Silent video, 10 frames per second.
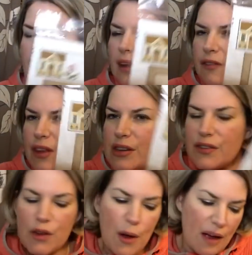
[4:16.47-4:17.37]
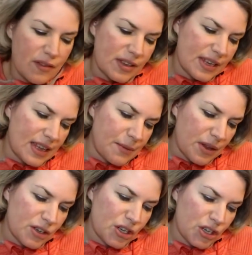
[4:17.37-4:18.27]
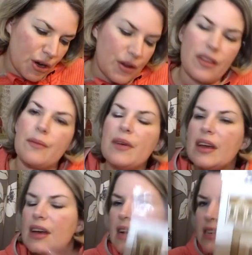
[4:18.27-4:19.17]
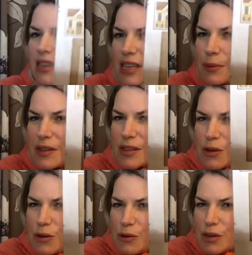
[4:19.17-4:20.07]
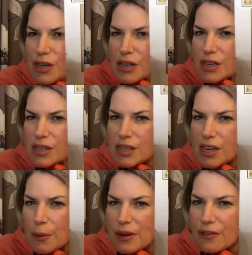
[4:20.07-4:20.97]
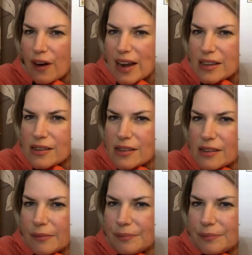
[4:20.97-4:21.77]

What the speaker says: for those of you who haven't seen them, I'll just show you them. So this one's called Snowy Friends.